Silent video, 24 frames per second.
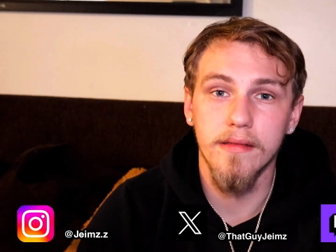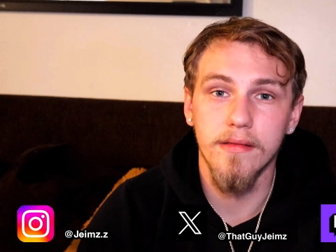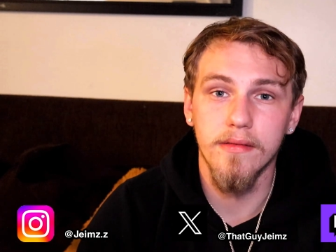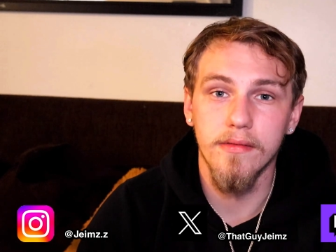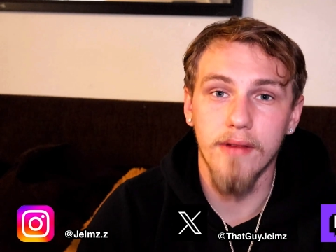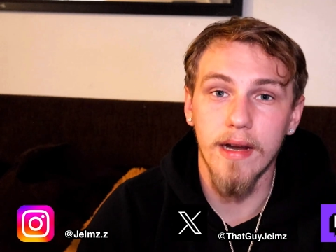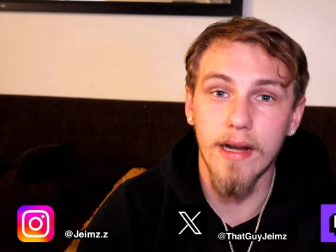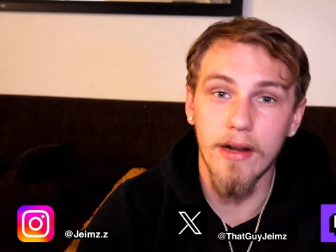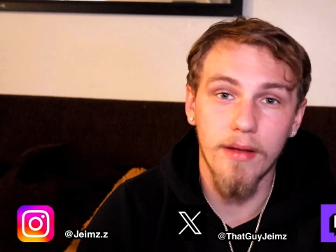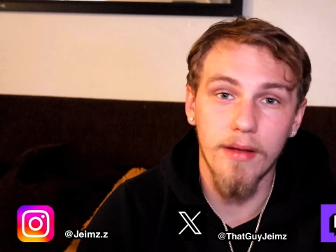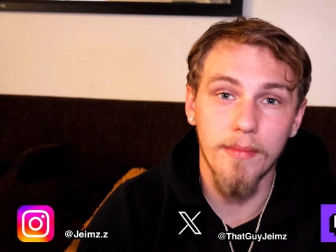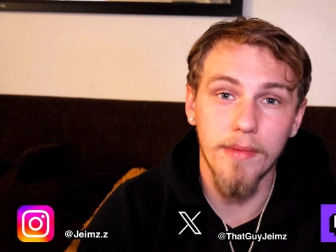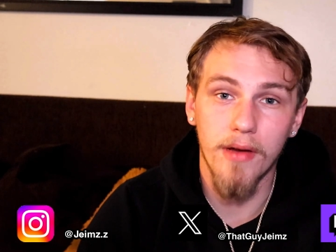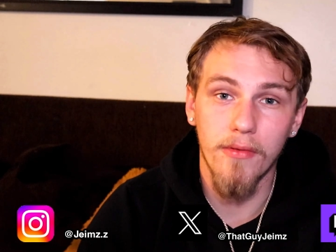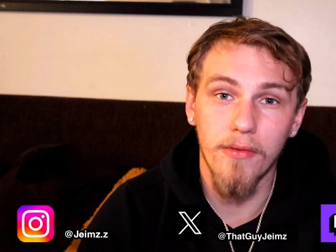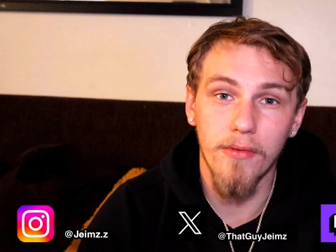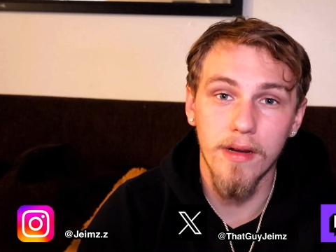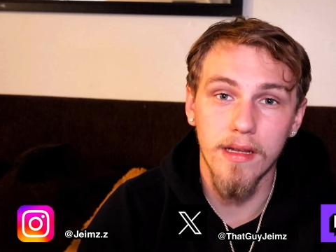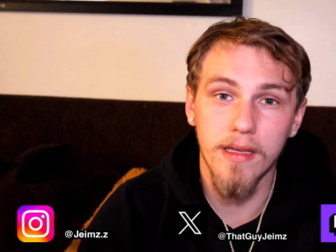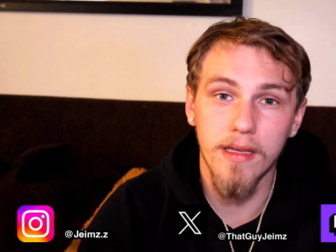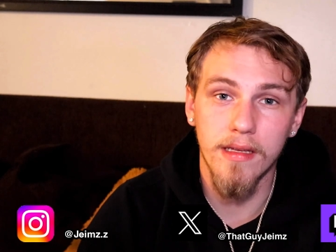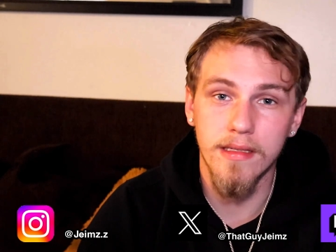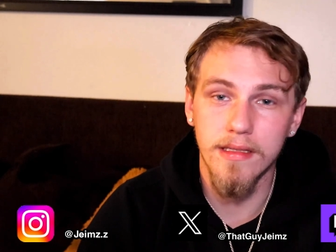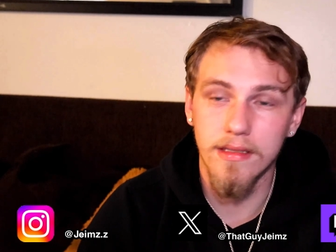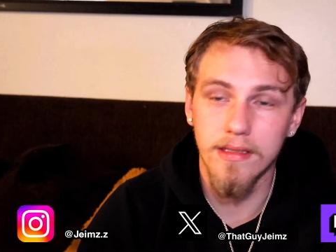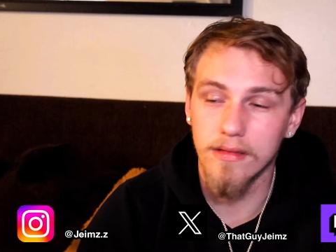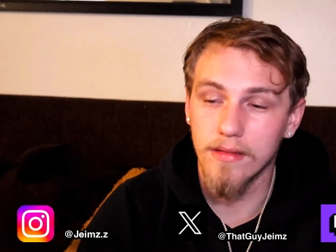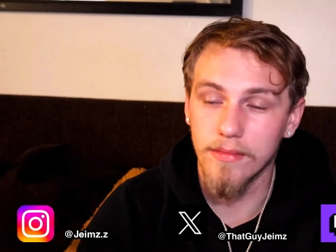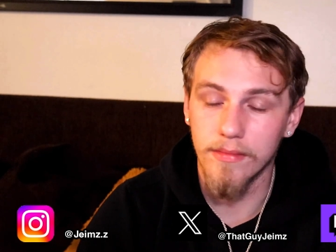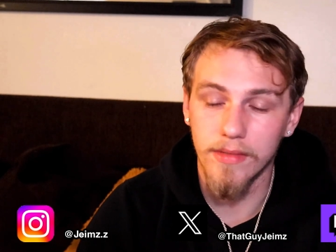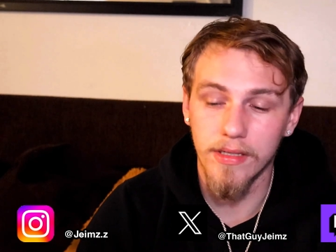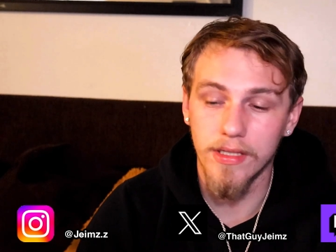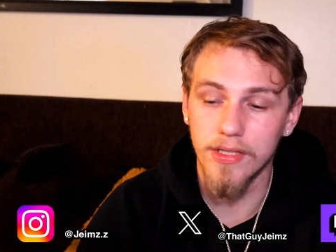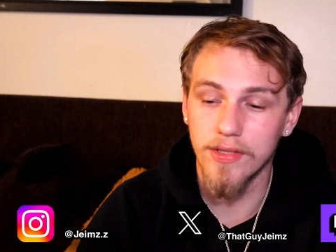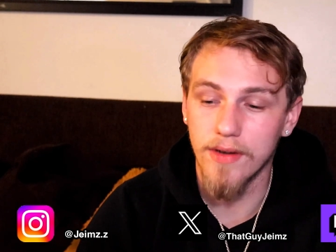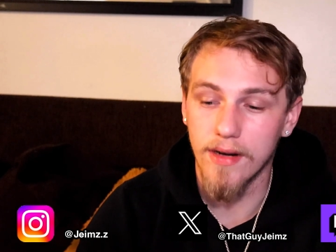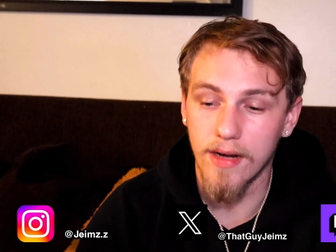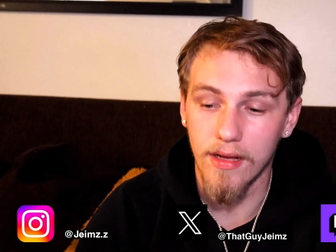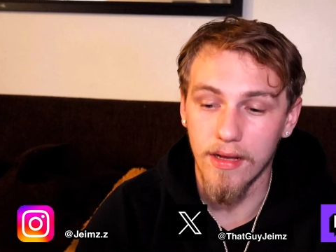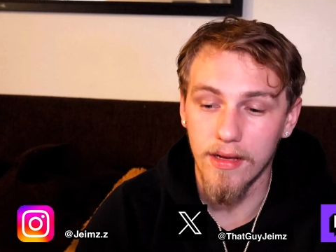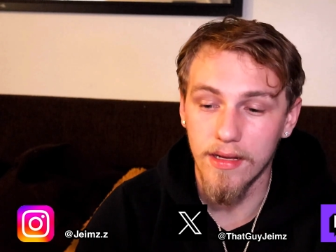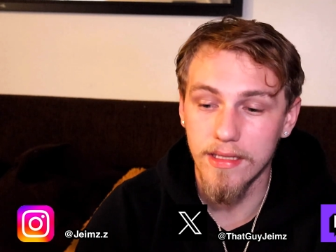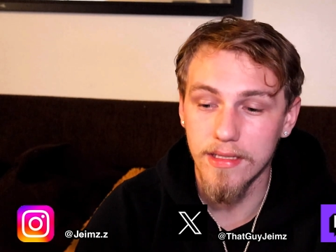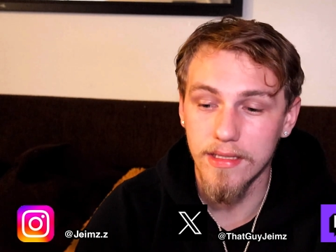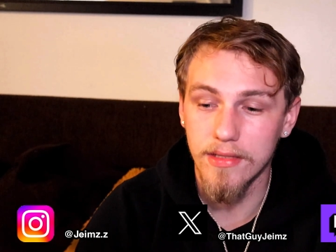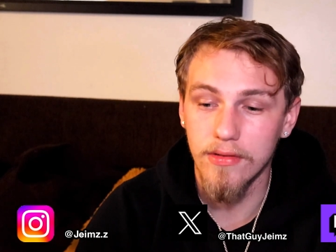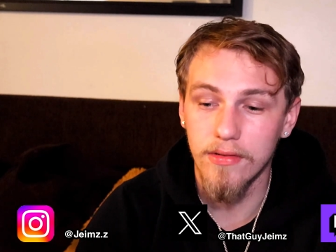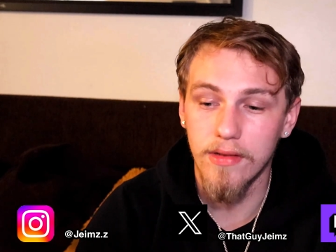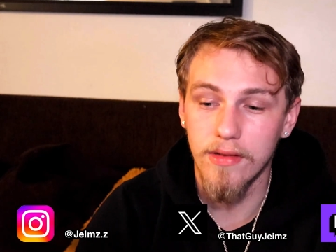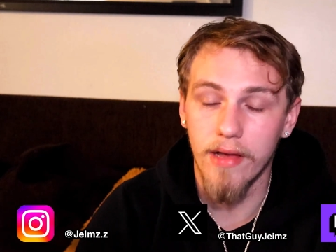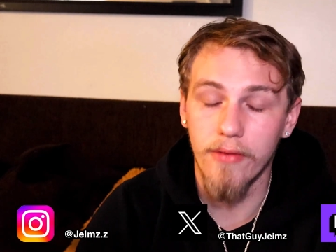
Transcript: Right now I'm not working, so I'm going to try to hustle.